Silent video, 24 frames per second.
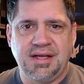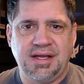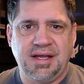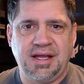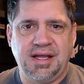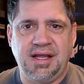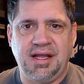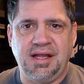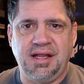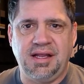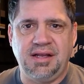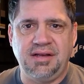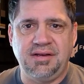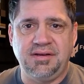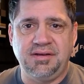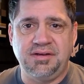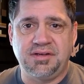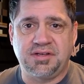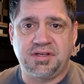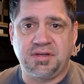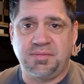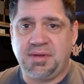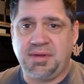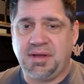
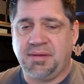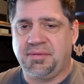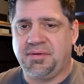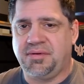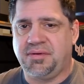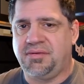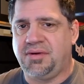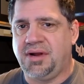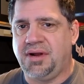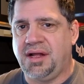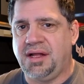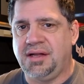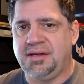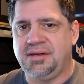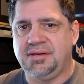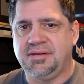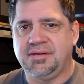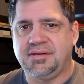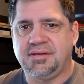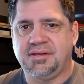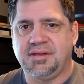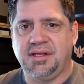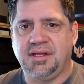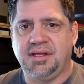and you should be able to
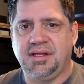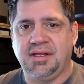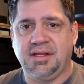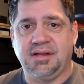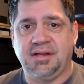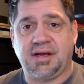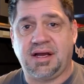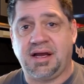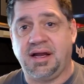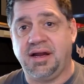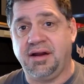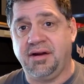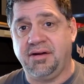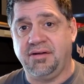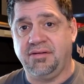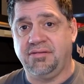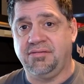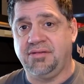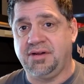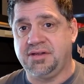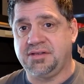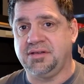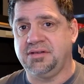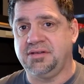run the
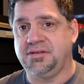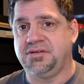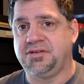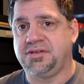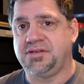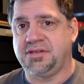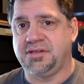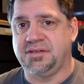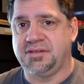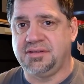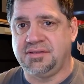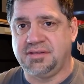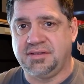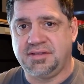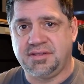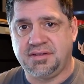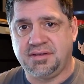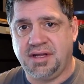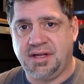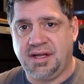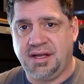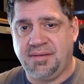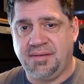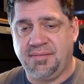higher
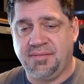resolutions,